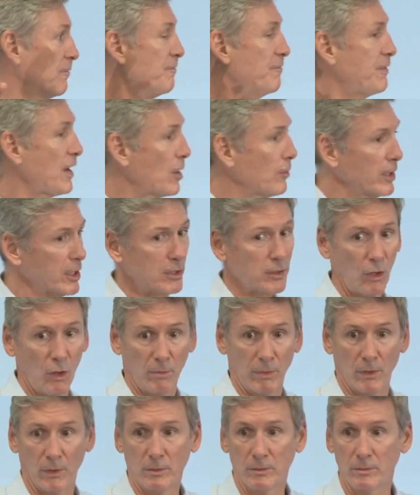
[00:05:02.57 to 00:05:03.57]
very
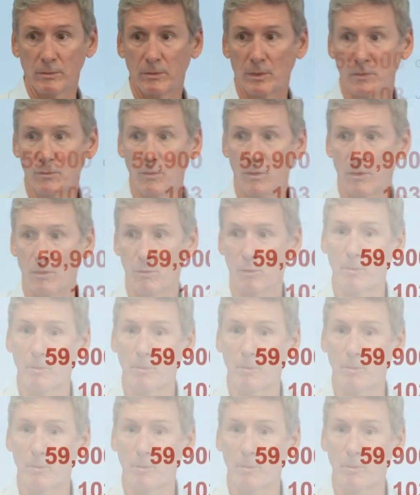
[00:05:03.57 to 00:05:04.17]
global. We're,